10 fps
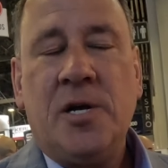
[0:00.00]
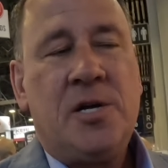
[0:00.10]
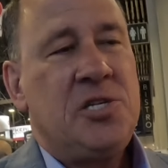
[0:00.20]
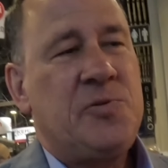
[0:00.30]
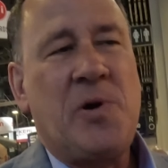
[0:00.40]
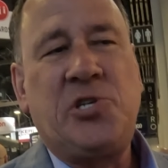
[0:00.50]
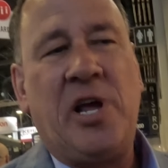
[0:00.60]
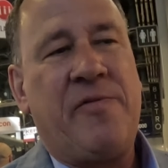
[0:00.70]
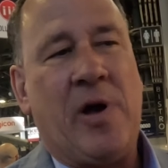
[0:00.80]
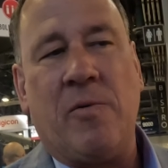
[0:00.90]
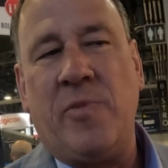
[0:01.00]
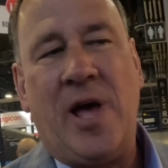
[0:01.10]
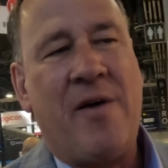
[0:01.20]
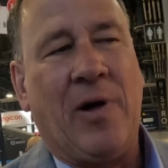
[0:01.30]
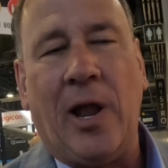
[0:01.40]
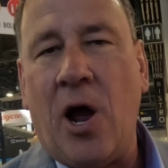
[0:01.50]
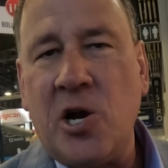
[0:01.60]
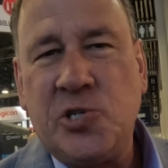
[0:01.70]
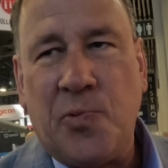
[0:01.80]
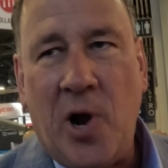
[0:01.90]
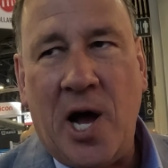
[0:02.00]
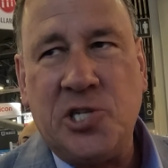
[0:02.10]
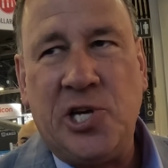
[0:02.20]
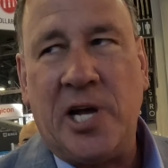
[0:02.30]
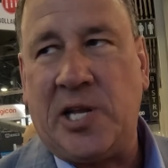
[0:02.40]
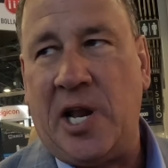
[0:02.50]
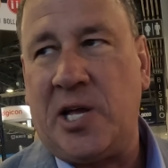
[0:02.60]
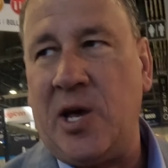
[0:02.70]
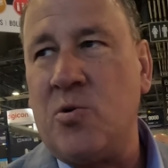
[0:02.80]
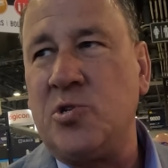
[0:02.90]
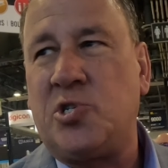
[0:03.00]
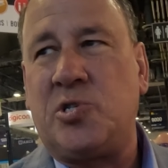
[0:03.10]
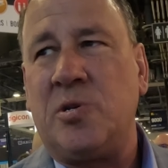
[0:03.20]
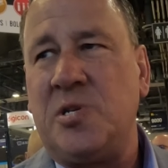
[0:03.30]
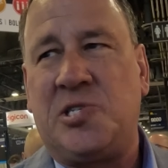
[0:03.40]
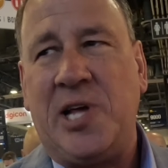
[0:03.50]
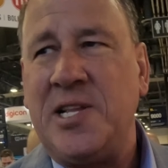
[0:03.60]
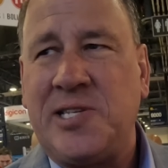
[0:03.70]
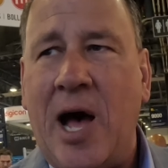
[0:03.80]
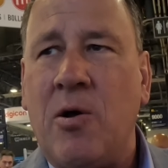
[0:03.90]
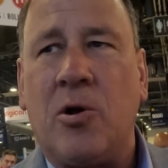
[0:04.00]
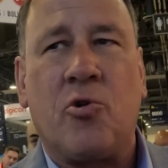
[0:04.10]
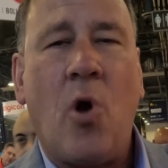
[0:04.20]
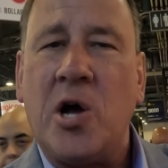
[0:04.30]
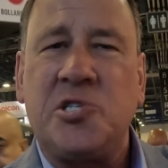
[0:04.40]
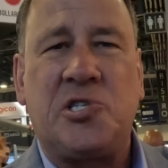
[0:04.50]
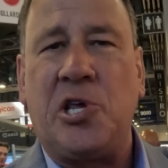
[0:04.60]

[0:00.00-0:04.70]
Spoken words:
Especially if you have a large project and it sends out across the